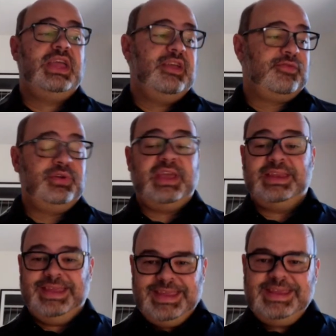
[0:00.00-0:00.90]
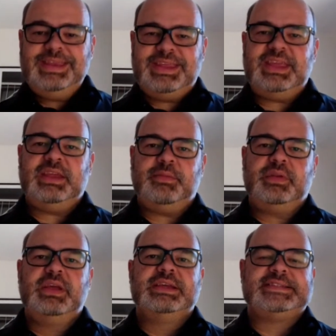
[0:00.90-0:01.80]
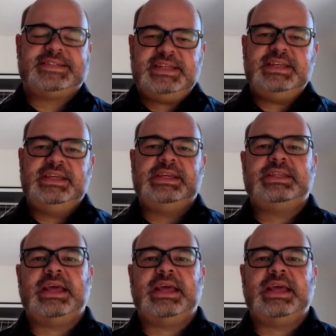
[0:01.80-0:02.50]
if we can indeed see